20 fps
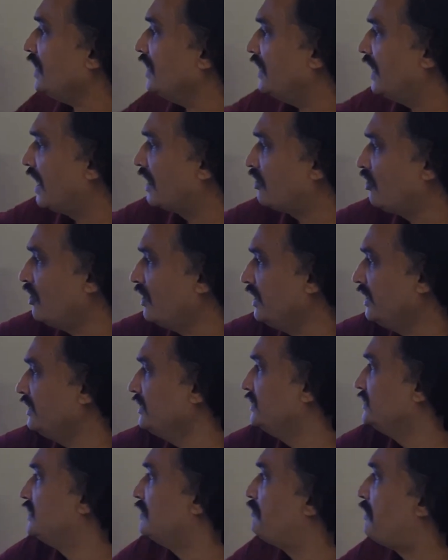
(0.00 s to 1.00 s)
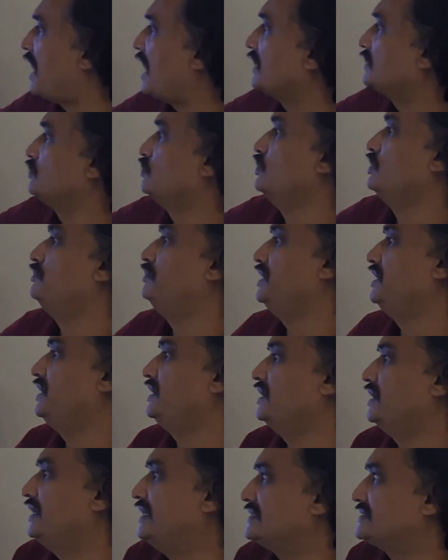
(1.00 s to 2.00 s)
Accordingly, the path would
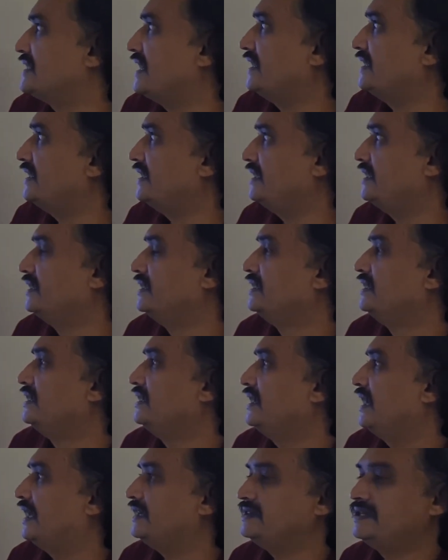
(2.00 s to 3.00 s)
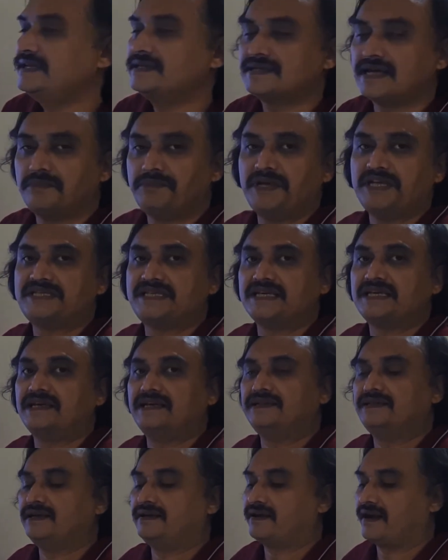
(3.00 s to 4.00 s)
be decided. And these are
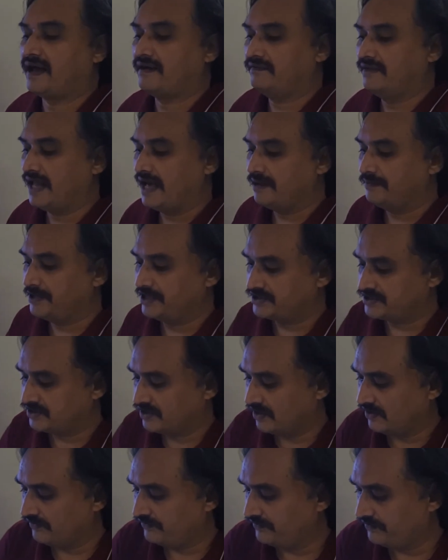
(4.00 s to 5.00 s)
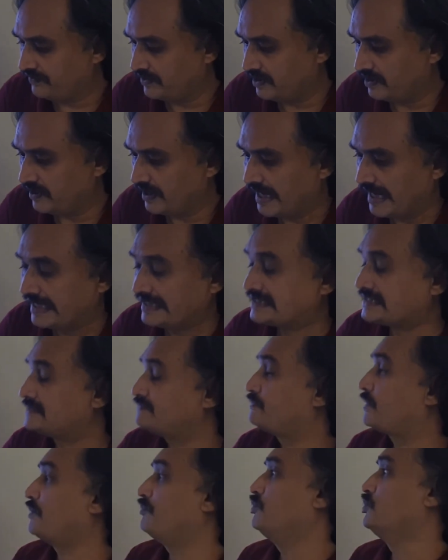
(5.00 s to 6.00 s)
basically the travel habits of as
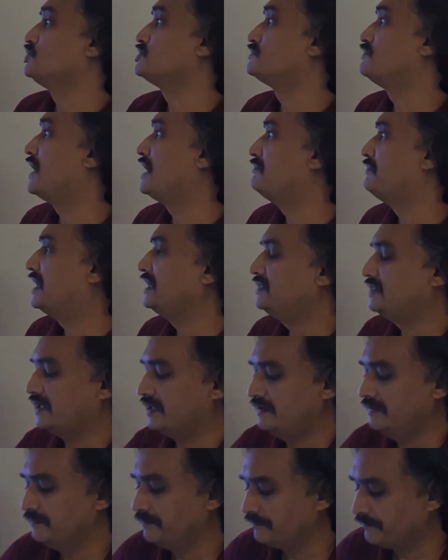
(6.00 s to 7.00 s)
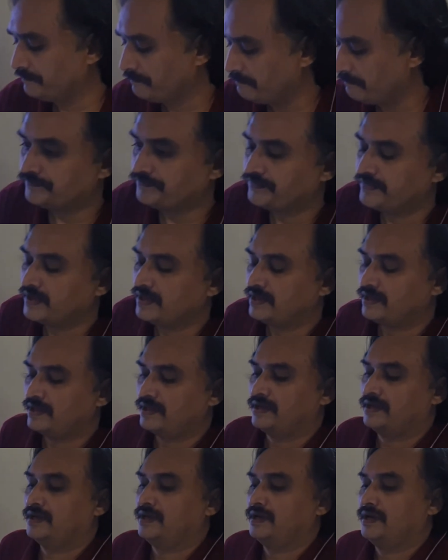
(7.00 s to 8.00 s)
proposed by Manthan.
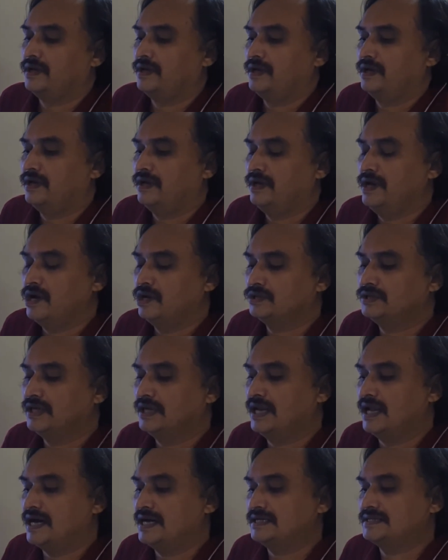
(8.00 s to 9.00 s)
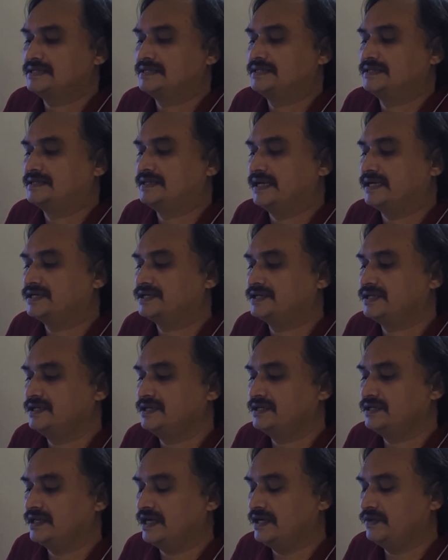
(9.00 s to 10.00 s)
Now, the last
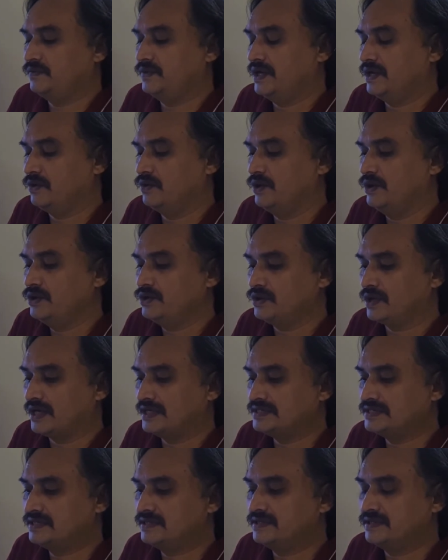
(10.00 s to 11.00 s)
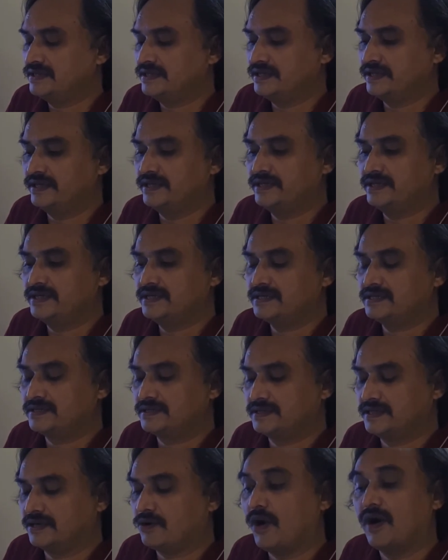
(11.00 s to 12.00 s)
section that we are going to consider
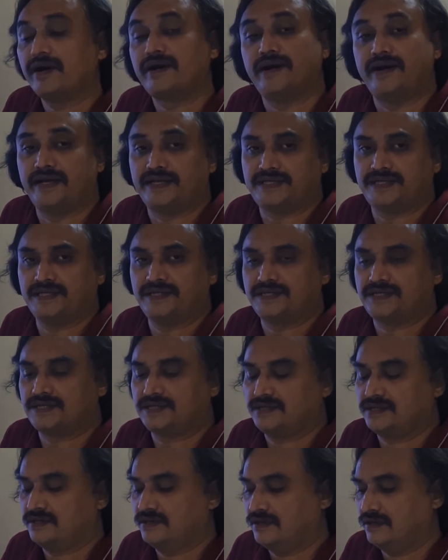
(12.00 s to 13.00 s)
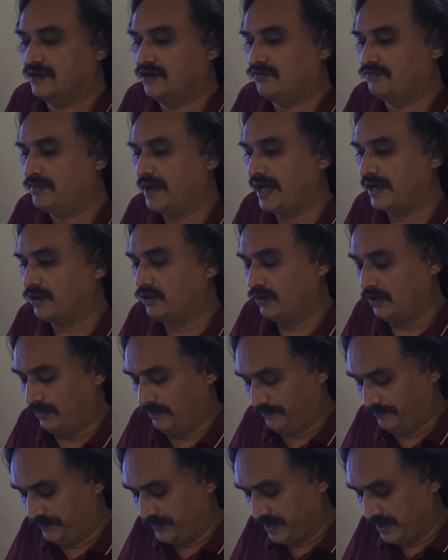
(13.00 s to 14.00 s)
is the contradictions of black
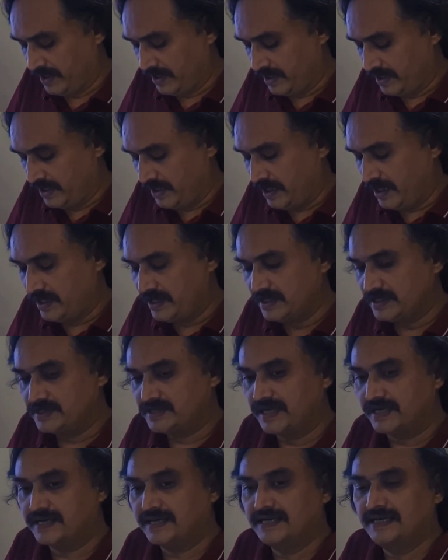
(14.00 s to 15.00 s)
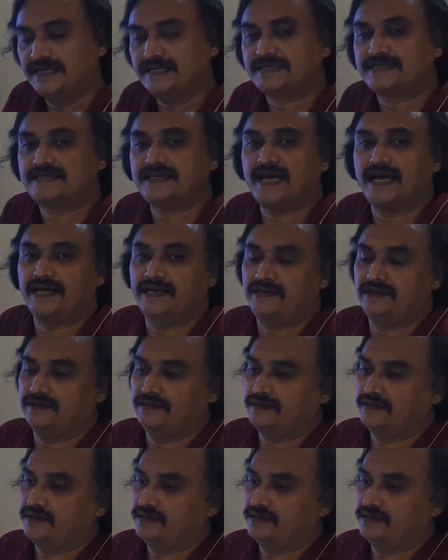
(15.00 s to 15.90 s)
hole. It is generally said